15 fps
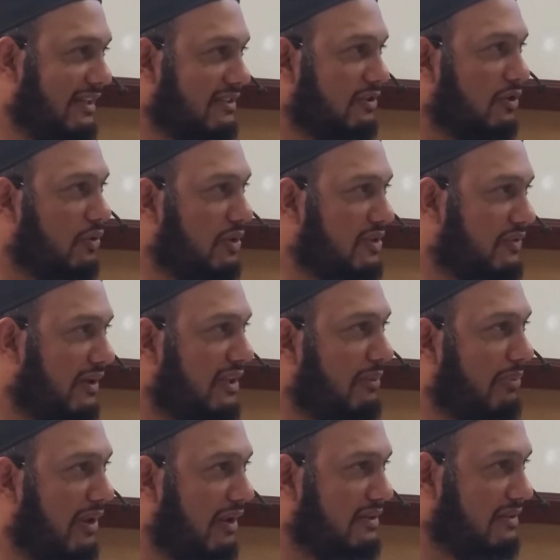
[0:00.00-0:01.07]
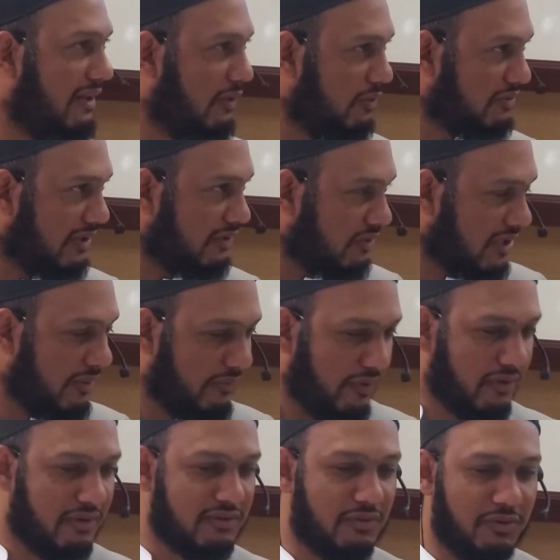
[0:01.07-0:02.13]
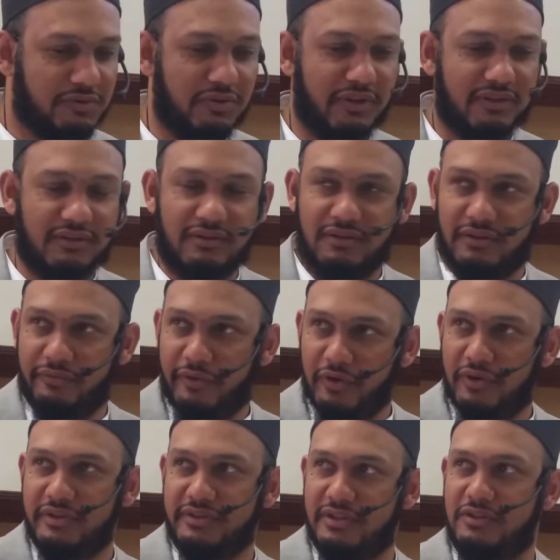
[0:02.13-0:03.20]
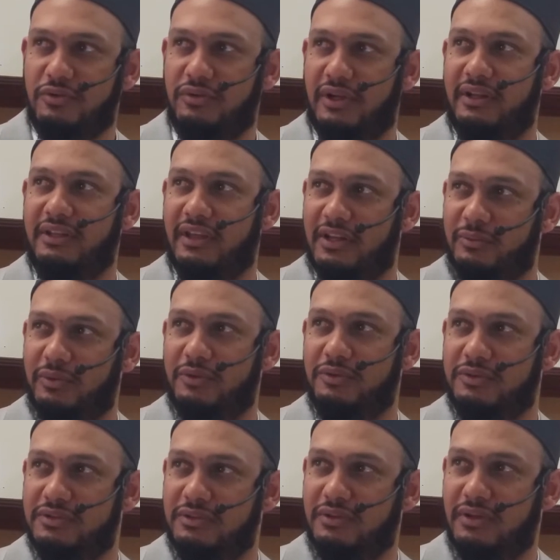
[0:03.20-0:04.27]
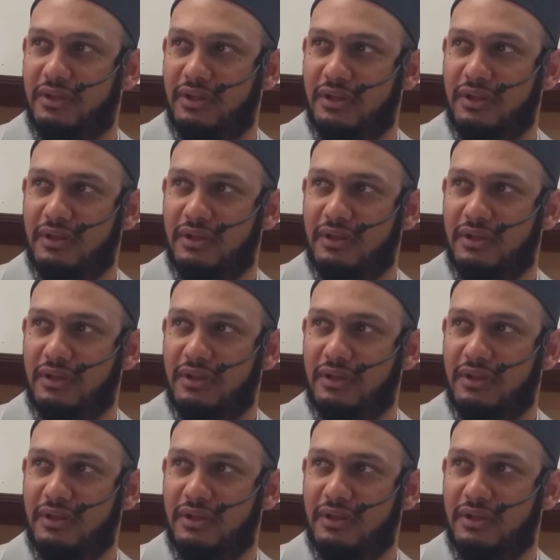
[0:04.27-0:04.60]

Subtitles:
So you always find the balance and I always try to keep focus also that the focus is Quranic Arabic also.